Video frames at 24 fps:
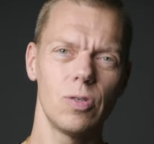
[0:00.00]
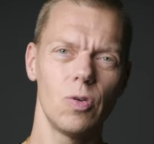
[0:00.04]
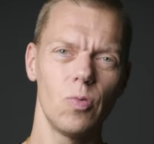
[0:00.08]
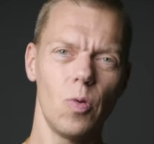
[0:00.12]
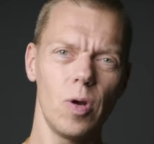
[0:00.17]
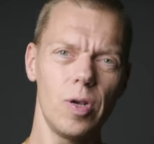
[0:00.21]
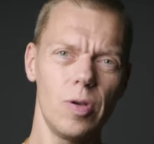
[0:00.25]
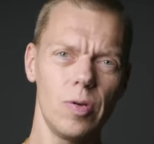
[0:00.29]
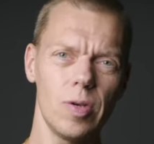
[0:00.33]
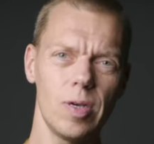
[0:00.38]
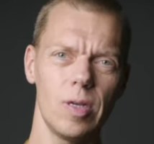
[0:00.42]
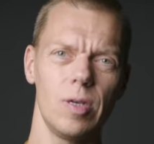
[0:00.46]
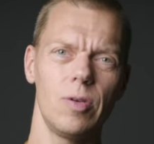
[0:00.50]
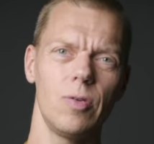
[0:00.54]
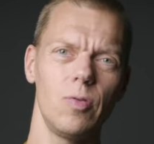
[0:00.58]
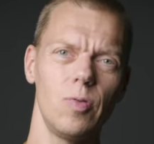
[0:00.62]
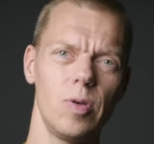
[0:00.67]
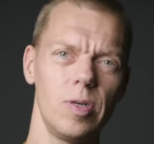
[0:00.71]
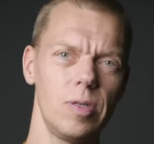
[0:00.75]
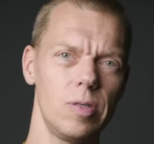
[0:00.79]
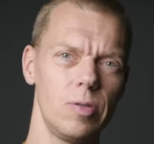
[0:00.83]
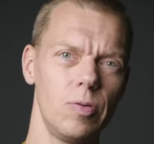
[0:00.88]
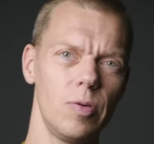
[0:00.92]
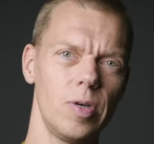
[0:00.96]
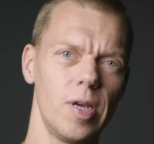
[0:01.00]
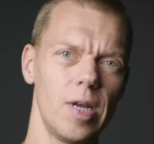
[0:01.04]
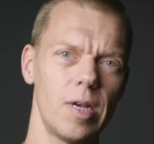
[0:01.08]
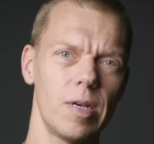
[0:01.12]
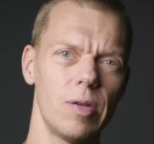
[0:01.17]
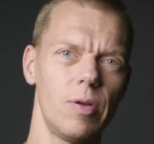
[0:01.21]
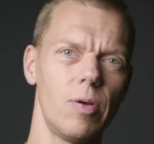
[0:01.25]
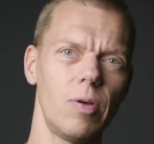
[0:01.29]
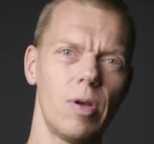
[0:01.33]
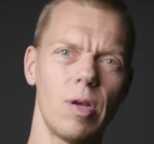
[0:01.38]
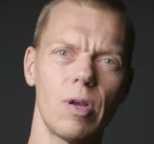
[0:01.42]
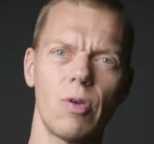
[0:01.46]
So what you can do is you
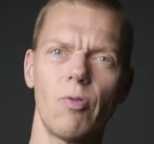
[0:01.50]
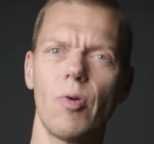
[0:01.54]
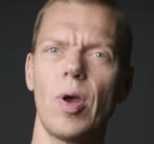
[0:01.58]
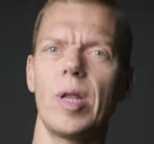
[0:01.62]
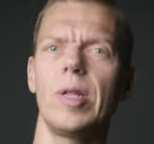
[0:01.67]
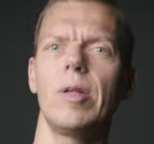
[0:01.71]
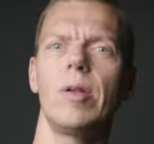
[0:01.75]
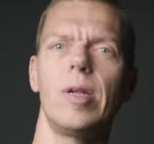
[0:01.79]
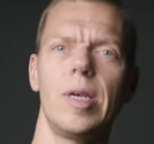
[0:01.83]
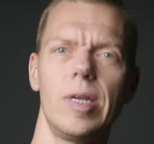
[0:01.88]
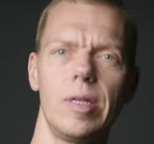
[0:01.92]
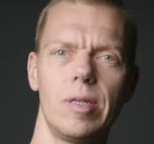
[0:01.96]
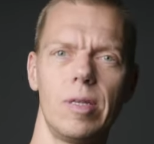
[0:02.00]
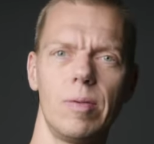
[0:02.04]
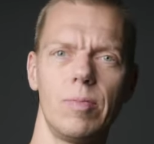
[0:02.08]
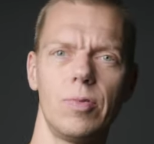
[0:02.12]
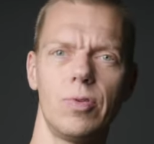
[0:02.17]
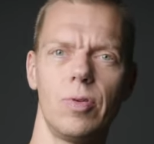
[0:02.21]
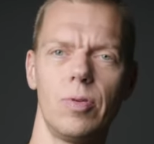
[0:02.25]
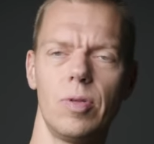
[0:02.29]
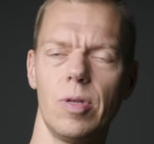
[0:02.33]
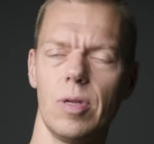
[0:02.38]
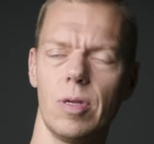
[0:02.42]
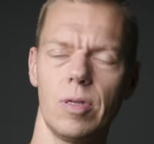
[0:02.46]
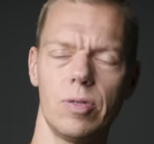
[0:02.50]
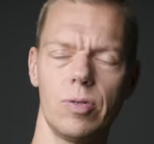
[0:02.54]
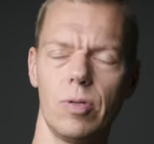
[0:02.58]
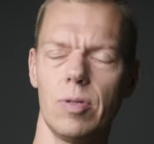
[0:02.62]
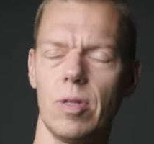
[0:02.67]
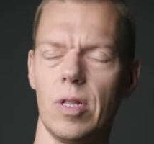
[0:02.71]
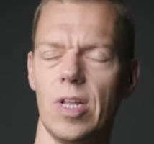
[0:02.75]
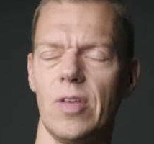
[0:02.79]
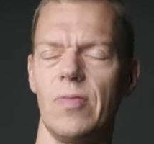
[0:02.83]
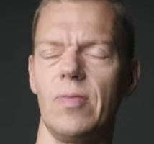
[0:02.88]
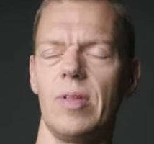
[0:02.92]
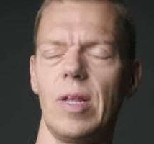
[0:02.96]
can you can granulate them to the to
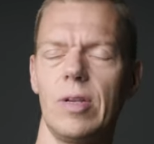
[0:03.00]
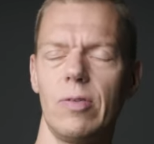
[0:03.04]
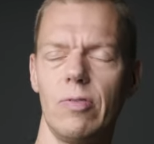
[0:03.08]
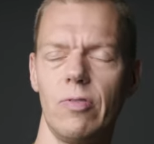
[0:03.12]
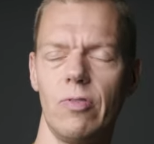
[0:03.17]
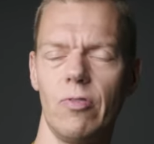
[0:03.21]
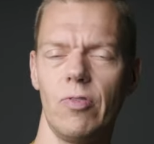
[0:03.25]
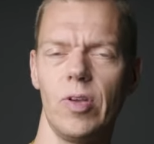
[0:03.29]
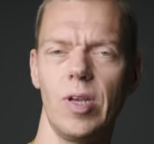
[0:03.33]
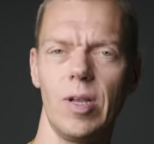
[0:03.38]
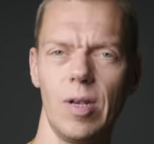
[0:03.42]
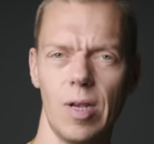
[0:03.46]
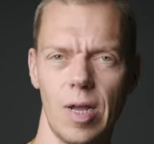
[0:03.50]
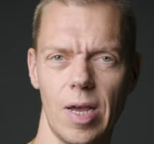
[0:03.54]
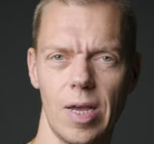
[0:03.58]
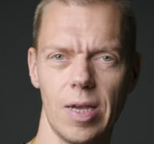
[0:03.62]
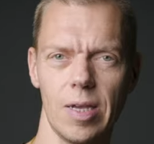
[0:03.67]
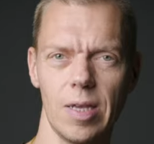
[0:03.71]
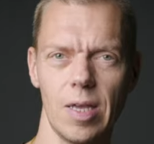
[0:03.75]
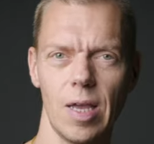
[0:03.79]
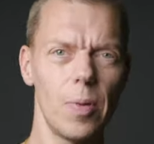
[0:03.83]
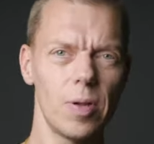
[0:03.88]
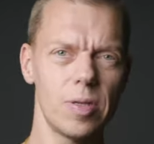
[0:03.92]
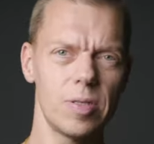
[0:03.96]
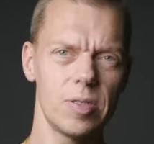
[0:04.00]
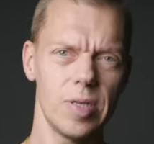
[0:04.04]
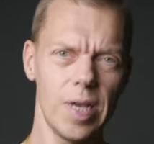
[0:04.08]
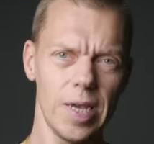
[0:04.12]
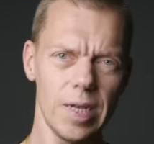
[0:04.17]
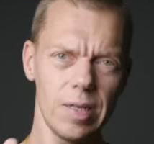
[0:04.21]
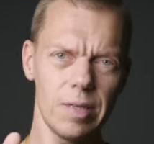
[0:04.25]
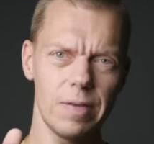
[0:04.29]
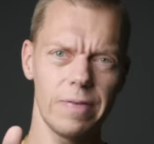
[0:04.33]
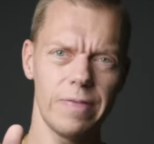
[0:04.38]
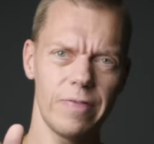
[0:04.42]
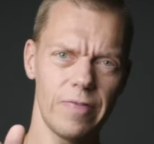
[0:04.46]
the level that you feel like, but
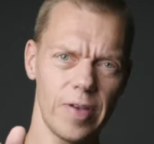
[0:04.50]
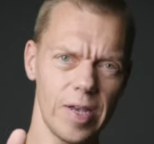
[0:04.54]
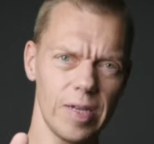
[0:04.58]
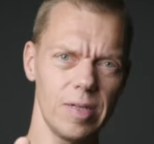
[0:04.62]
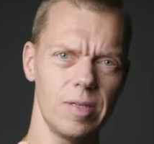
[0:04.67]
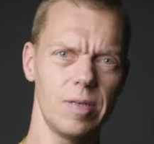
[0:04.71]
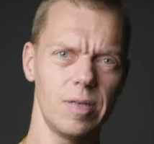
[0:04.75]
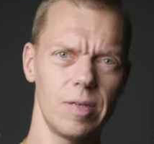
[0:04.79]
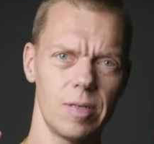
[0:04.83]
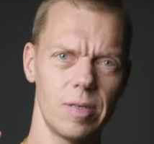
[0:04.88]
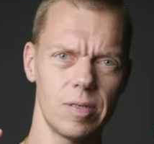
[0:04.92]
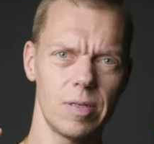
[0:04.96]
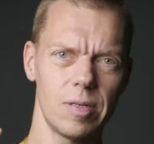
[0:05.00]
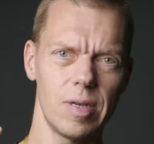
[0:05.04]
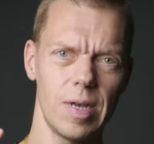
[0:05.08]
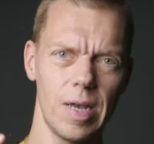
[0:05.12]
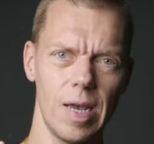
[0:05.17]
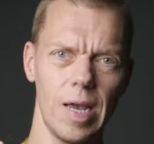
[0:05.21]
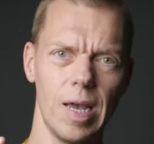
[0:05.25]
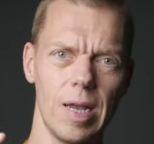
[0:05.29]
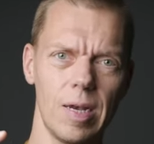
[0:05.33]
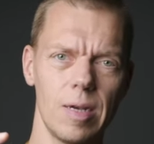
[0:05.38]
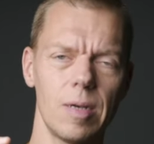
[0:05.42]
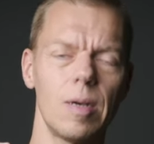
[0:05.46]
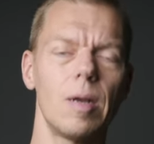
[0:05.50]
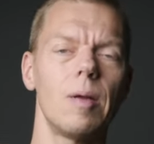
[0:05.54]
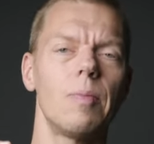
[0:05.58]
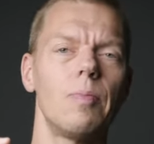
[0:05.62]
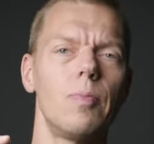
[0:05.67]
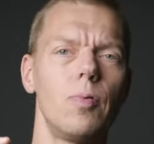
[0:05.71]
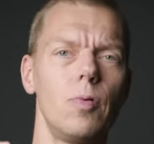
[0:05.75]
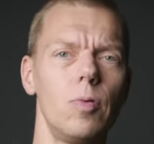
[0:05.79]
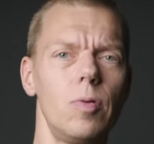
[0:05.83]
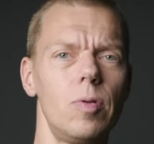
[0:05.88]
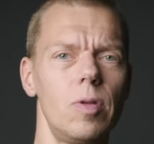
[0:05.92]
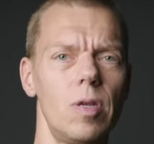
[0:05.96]
take the factors and
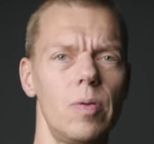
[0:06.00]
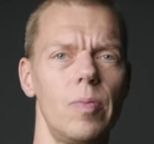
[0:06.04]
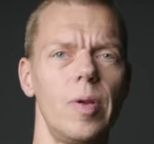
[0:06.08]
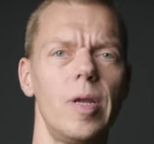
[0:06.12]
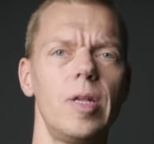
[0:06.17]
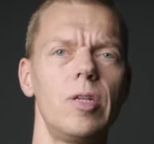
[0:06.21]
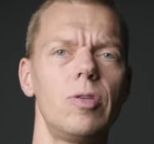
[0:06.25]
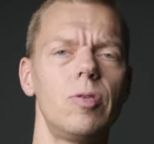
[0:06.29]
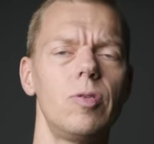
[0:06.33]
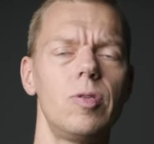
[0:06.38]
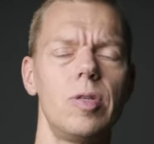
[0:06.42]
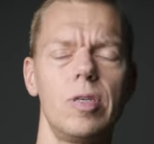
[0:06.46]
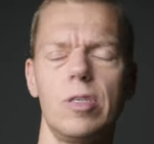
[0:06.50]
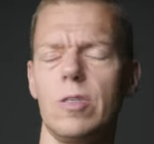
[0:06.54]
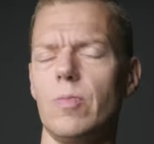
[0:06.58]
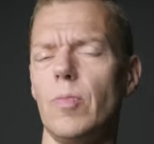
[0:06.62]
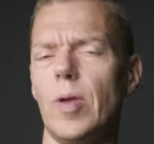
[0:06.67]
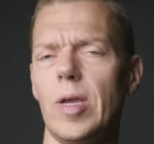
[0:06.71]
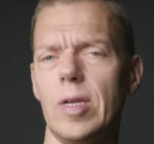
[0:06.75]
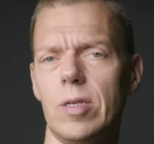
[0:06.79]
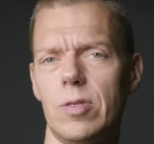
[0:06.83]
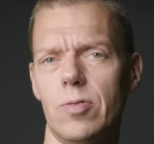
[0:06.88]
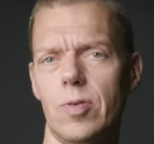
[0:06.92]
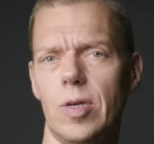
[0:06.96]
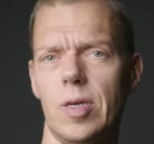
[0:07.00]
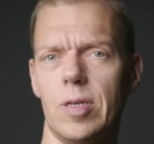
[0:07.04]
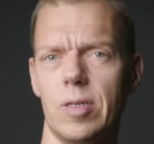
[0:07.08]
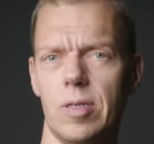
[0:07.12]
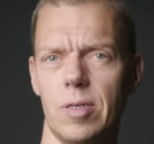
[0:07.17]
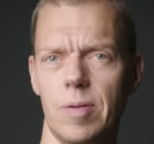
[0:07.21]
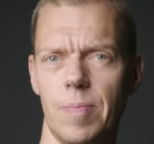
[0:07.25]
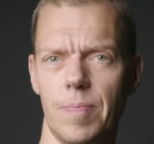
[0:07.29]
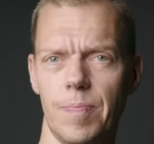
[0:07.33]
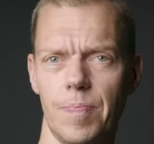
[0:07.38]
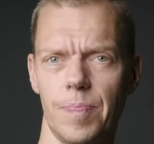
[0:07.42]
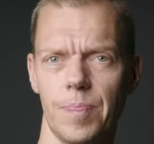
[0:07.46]
put them into this
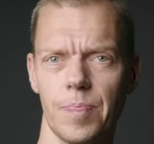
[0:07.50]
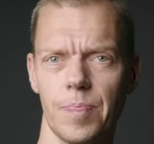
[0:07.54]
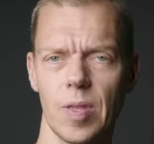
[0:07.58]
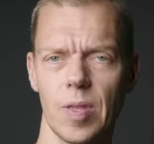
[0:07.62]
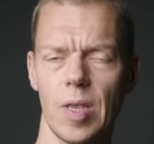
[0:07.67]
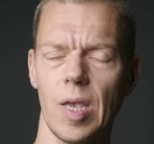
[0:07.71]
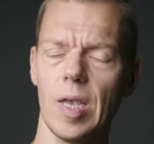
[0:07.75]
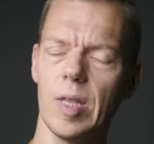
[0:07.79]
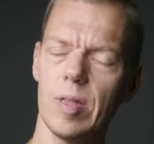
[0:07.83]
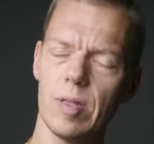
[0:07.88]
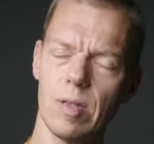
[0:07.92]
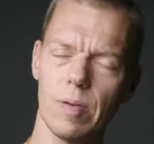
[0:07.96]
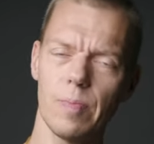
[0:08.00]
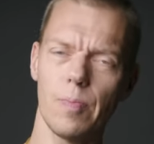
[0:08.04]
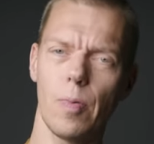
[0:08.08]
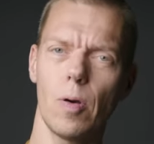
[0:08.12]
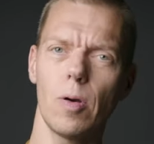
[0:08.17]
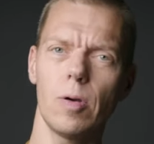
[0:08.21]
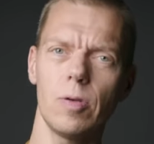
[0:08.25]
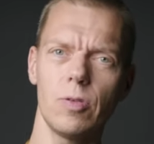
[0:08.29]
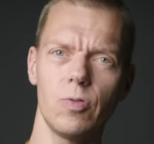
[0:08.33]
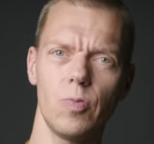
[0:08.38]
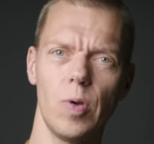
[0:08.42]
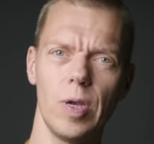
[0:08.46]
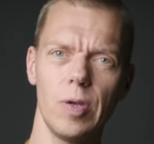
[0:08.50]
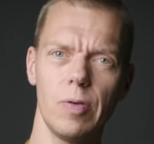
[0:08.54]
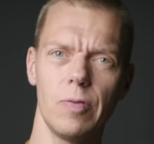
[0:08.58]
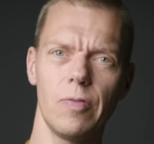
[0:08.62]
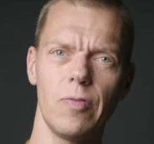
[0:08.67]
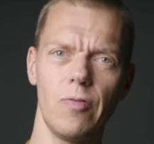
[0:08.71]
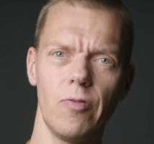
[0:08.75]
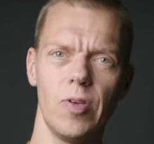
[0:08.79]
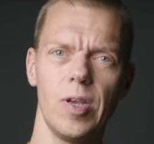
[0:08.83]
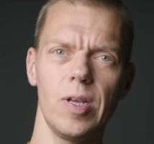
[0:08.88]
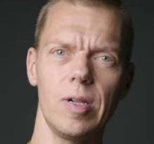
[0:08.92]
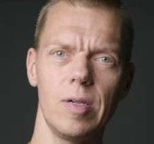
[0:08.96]
matrix in the box where you
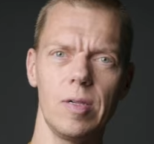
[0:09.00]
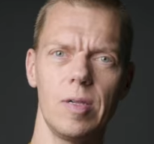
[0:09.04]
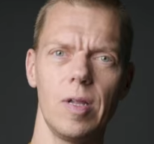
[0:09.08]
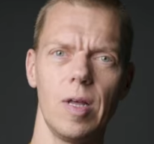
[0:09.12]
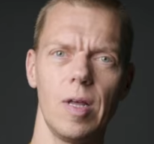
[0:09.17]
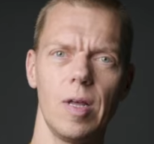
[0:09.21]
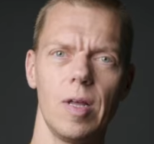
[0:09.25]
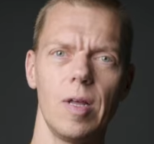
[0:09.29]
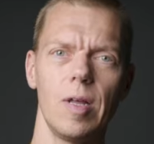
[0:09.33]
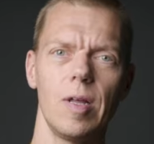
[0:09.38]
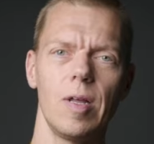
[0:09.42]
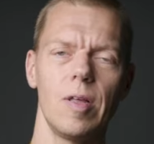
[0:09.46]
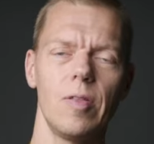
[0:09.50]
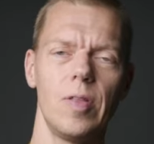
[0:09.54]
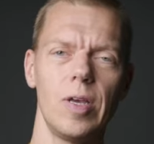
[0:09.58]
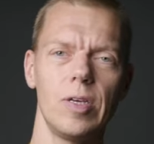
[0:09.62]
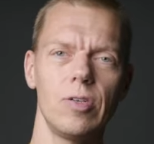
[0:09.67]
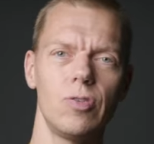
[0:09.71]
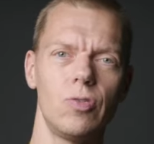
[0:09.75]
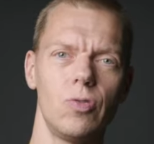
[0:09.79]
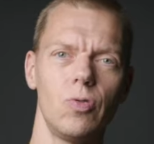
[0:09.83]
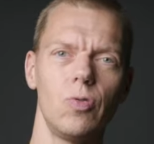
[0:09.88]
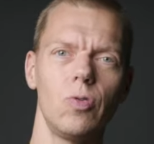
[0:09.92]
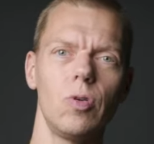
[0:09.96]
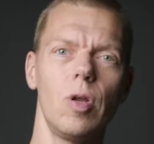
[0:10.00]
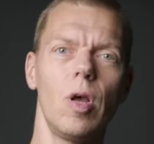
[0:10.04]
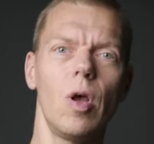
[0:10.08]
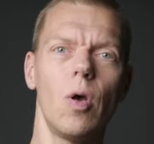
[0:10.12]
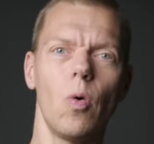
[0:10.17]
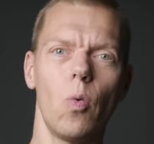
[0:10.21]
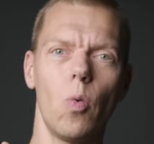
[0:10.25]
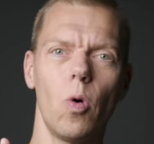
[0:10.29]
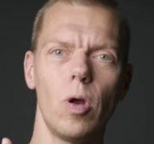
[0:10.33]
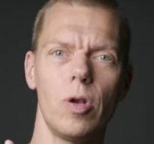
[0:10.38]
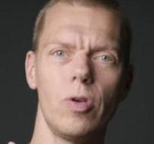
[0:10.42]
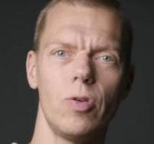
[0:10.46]
feel they suit
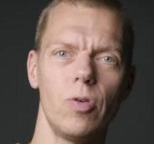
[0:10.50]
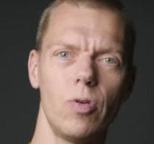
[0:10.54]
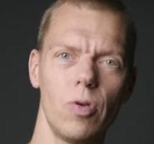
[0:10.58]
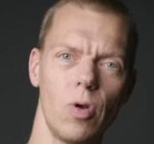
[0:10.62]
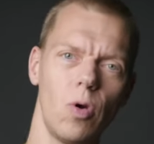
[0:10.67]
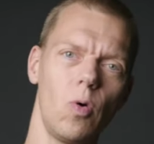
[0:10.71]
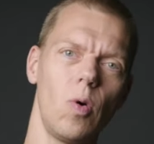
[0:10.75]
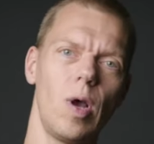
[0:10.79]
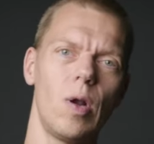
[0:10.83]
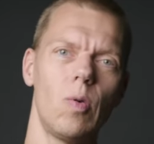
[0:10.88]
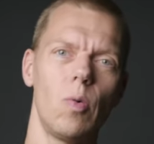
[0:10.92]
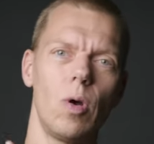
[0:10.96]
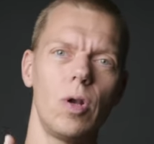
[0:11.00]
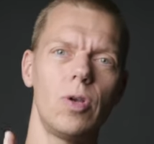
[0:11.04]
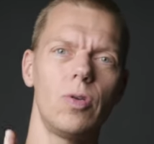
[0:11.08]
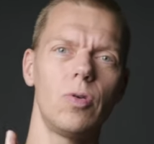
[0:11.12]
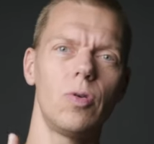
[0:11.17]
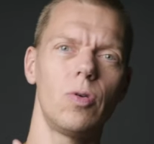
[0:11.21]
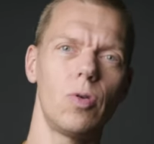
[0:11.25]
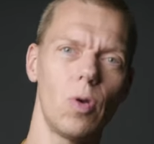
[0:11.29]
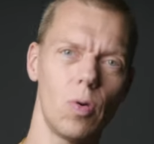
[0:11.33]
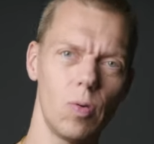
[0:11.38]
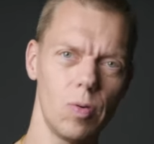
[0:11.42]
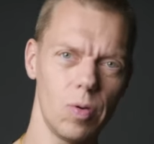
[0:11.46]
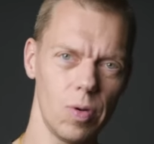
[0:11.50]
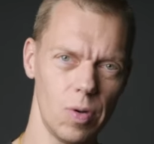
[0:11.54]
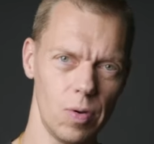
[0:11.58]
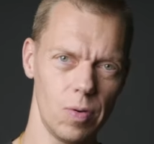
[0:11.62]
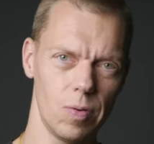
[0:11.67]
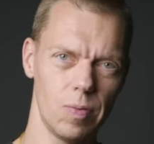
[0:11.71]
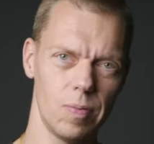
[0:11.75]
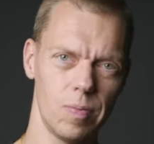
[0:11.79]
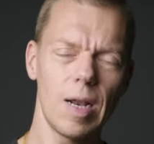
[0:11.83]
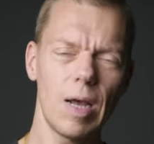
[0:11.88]
what you know and what you don't know.